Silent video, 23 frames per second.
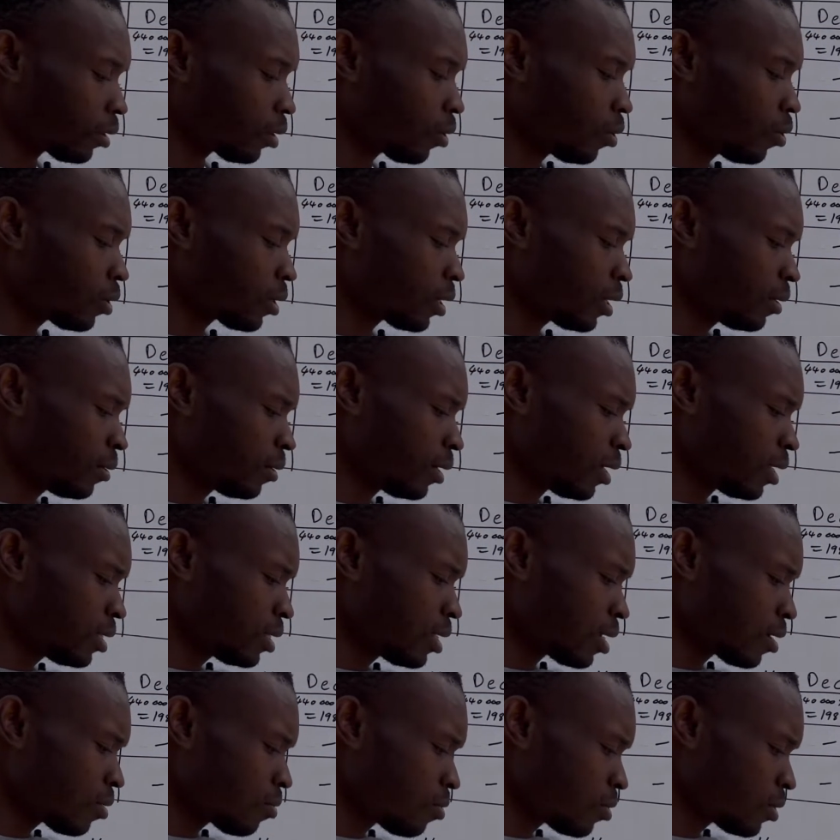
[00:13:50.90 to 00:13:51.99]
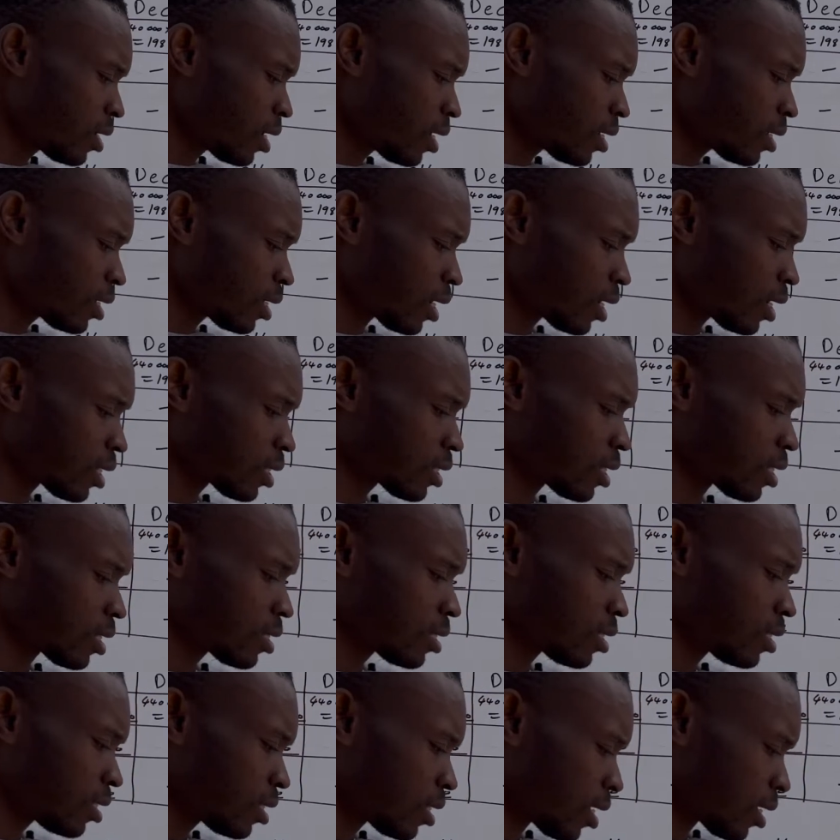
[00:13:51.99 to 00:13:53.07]
Okay, let's take water and
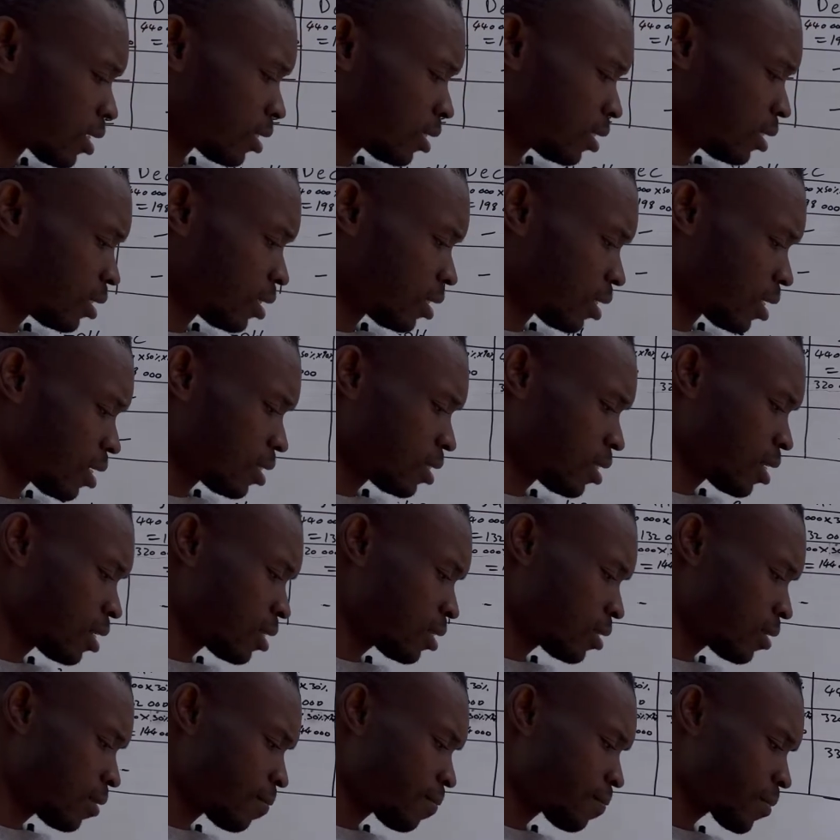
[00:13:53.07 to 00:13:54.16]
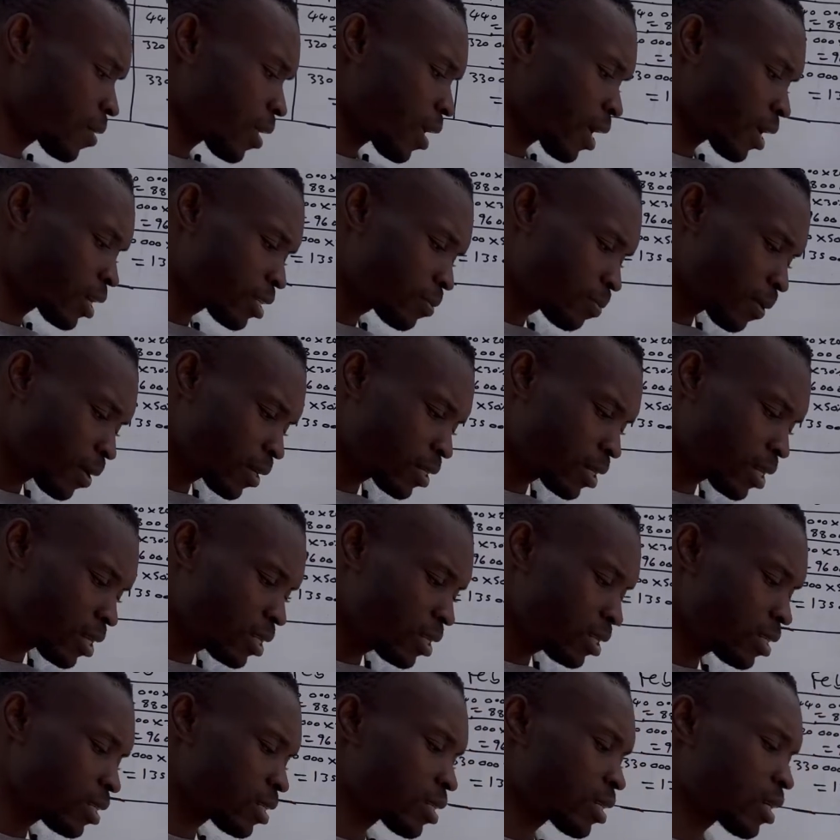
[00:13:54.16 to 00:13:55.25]
electricity transition. They said expected
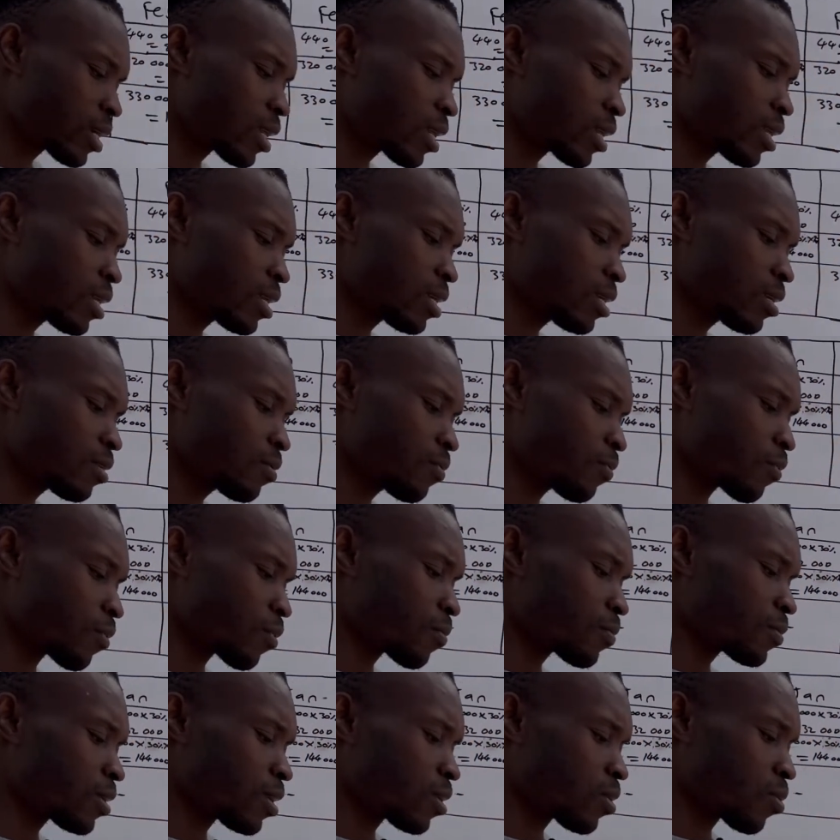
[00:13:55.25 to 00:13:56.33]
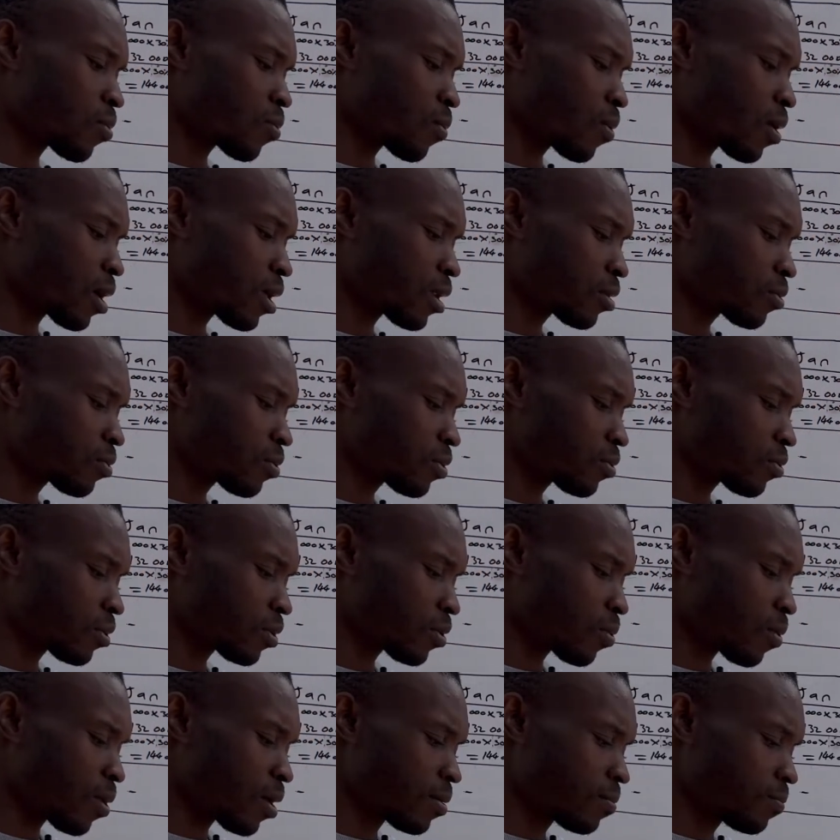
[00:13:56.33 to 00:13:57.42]
increase from January
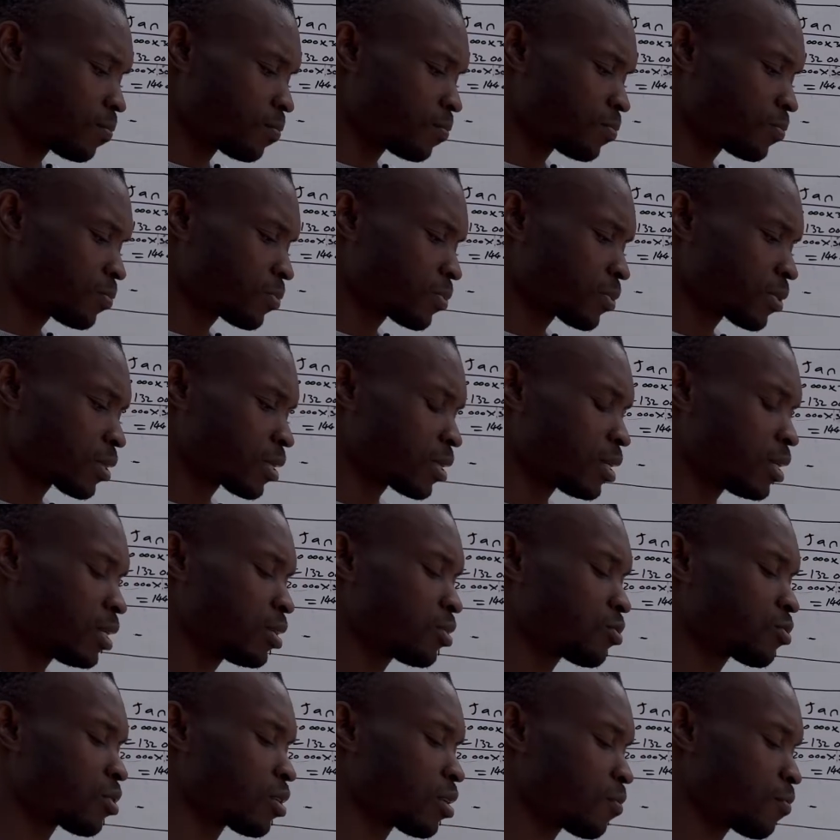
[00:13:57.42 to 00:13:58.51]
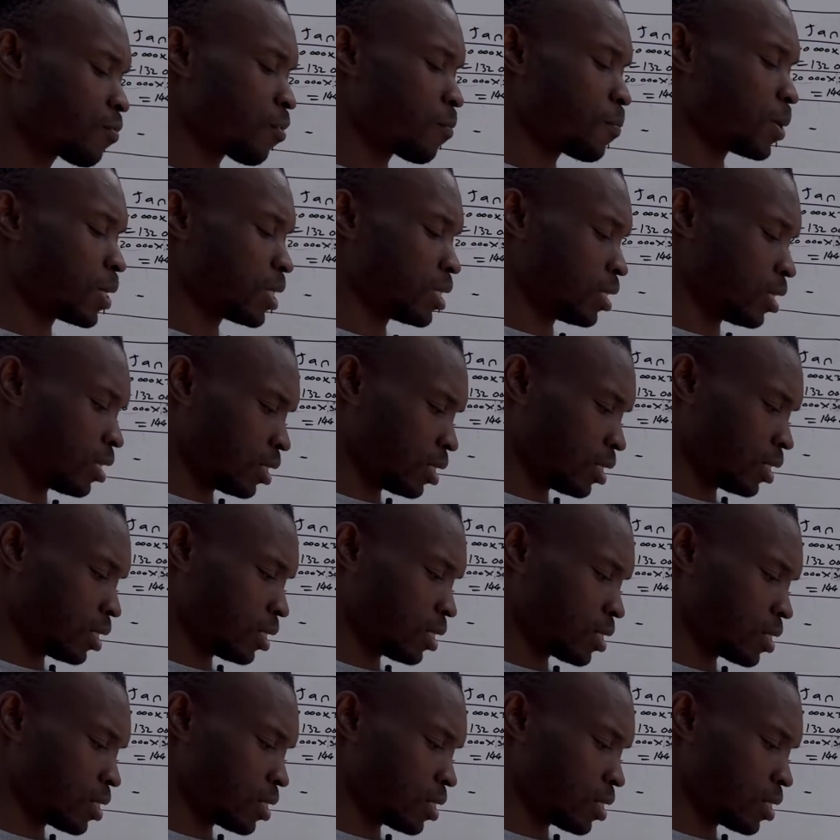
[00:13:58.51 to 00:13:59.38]
2021 is 24%.